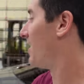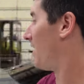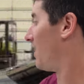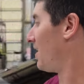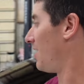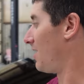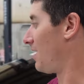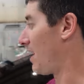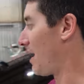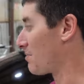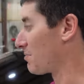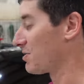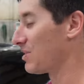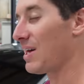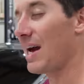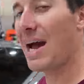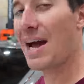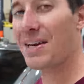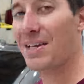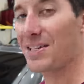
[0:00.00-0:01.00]
Uh, I'm
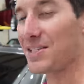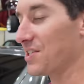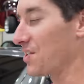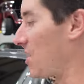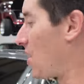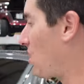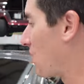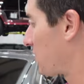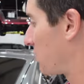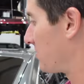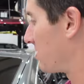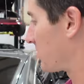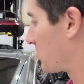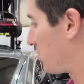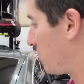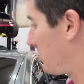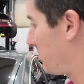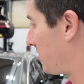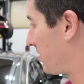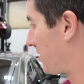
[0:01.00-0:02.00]
glad it's gone on this
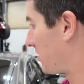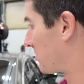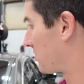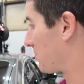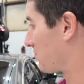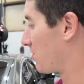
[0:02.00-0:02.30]
one because